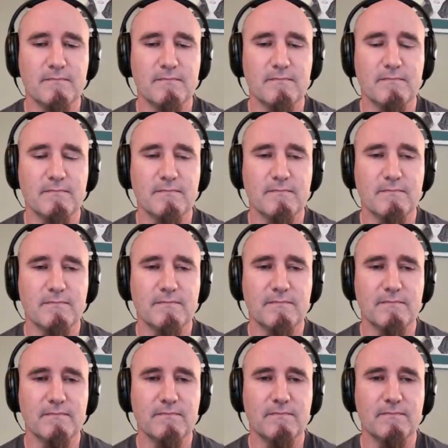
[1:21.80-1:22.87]

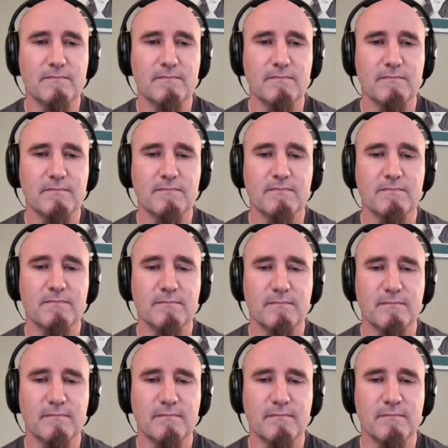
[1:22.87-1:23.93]

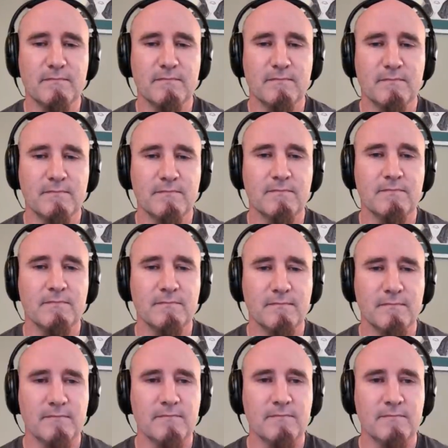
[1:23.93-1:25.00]

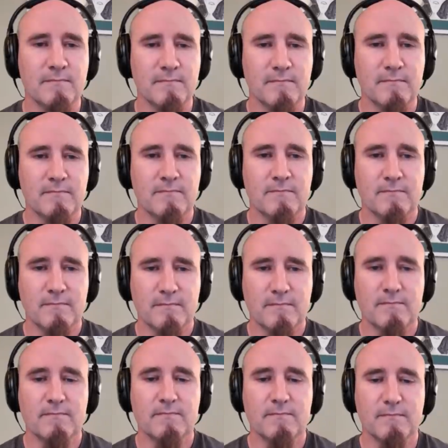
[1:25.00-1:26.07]

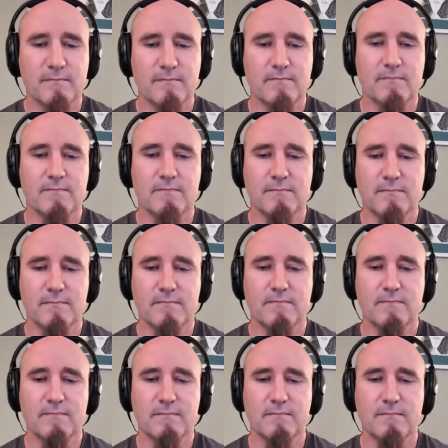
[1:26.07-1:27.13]

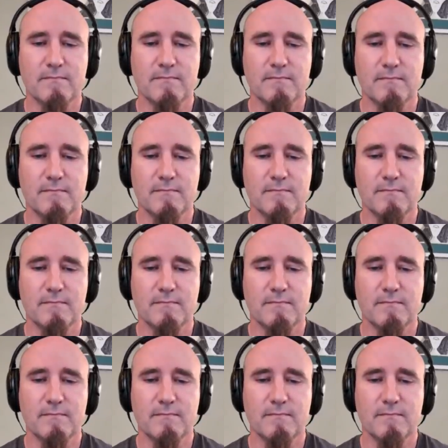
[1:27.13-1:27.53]
(silent)